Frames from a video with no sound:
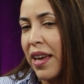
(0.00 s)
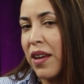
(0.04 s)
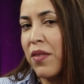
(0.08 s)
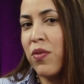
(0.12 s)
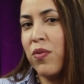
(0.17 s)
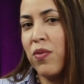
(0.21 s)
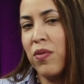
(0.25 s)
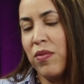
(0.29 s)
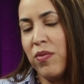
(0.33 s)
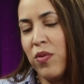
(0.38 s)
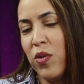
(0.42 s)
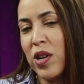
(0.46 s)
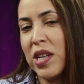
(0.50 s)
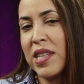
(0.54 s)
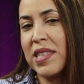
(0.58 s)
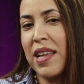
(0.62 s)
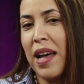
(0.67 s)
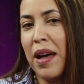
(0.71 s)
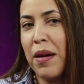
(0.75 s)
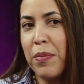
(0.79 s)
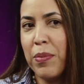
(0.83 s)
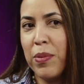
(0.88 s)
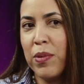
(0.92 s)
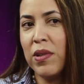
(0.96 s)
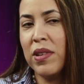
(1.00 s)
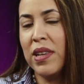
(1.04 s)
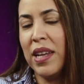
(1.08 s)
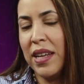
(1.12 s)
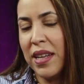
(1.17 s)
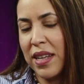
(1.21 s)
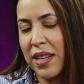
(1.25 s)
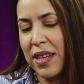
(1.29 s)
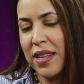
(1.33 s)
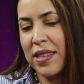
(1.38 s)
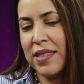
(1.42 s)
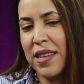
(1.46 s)
Like, for example,
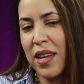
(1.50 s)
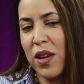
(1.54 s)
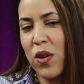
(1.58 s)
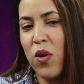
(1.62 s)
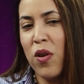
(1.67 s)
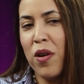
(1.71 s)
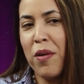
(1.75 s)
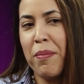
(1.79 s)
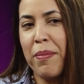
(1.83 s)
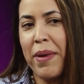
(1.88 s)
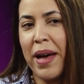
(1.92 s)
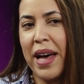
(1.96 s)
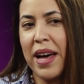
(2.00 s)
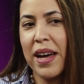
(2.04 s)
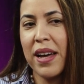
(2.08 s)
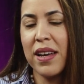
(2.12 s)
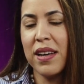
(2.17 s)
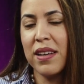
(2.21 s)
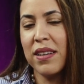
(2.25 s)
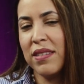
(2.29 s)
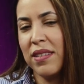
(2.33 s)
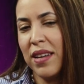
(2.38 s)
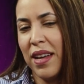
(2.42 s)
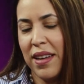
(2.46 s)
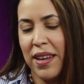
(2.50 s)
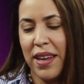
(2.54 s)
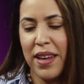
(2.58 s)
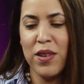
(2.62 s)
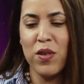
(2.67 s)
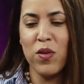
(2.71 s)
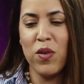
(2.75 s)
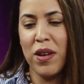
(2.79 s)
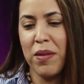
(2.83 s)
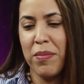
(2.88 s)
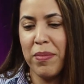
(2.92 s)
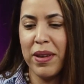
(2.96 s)
like I said, going back, I
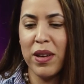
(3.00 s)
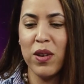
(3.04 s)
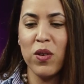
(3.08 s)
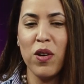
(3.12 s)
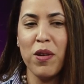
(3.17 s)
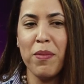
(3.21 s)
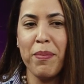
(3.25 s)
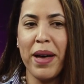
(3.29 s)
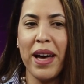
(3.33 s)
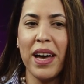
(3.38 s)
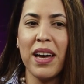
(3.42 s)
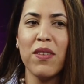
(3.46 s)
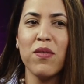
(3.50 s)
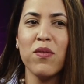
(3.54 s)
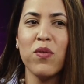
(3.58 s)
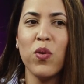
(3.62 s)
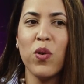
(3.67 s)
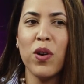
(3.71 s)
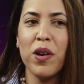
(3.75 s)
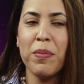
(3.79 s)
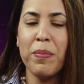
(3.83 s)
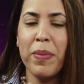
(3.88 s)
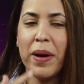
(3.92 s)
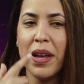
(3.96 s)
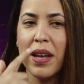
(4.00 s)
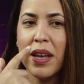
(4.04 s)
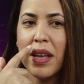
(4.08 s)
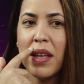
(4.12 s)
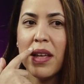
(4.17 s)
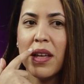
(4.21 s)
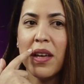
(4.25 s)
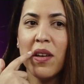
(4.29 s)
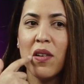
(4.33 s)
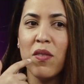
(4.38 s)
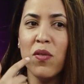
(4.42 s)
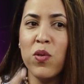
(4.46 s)
know I've been going back and forth, but
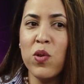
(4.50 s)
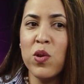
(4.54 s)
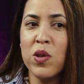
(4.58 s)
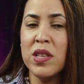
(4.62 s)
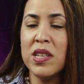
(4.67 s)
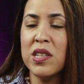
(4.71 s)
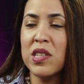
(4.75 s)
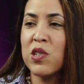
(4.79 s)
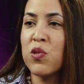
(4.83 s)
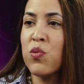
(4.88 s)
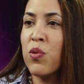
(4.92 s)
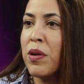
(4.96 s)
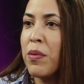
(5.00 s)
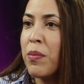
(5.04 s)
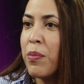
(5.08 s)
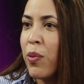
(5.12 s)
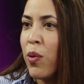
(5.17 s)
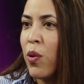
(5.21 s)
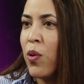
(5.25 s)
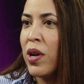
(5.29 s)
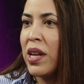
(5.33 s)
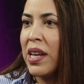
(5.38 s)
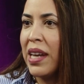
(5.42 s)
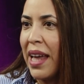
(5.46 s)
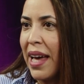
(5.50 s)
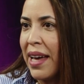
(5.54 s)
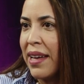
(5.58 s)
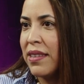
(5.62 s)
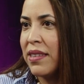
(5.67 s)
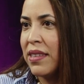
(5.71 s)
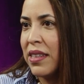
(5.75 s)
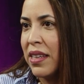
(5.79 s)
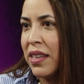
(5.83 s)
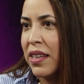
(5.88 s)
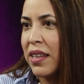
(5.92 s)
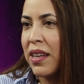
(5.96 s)
for this Greenpoint
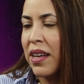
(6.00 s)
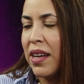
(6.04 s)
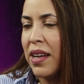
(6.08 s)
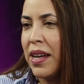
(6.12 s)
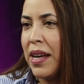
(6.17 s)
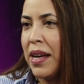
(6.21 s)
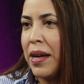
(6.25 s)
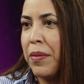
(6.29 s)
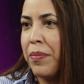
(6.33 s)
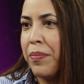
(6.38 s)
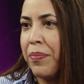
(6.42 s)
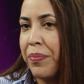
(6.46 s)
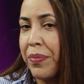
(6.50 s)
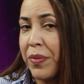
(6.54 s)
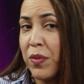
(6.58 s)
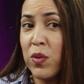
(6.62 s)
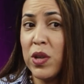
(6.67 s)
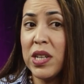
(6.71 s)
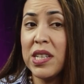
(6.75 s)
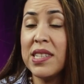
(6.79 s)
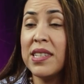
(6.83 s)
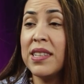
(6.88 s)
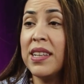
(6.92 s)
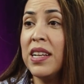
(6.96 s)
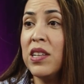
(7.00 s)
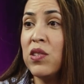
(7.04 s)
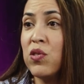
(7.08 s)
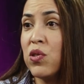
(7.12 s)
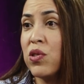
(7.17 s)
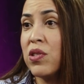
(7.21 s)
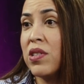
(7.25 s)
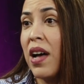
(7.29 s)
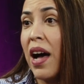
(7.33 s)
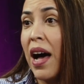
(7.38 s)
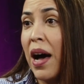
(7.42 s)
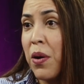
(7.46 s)
Landing
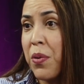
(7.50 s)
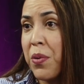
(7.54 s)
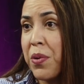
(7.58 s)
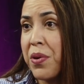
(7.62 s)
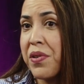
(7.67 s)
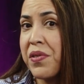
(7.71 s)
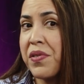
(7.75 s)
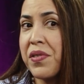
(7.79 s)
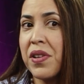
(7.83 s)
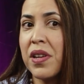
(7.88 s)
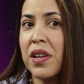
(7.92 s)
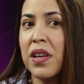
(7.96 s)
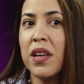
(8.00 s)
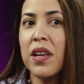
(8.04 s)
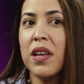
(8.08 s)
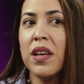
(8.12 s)
residential towers,